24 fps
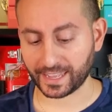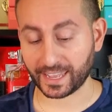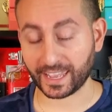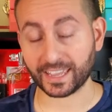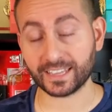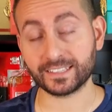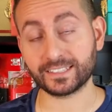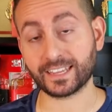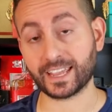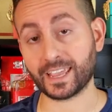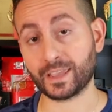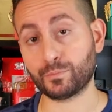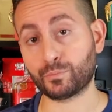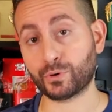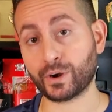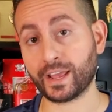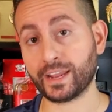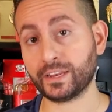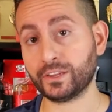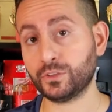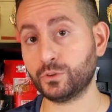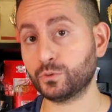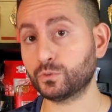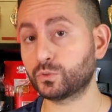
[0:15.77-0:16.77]
is a
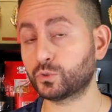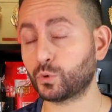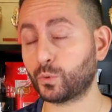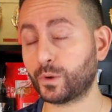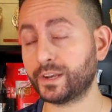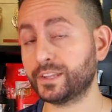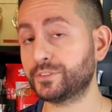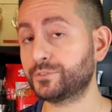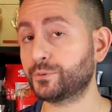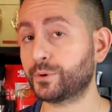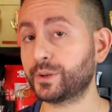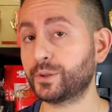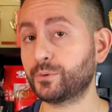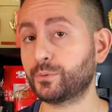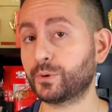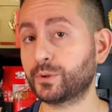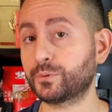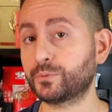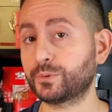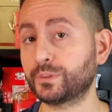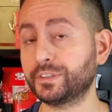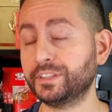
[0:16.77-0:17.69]
brand new 2021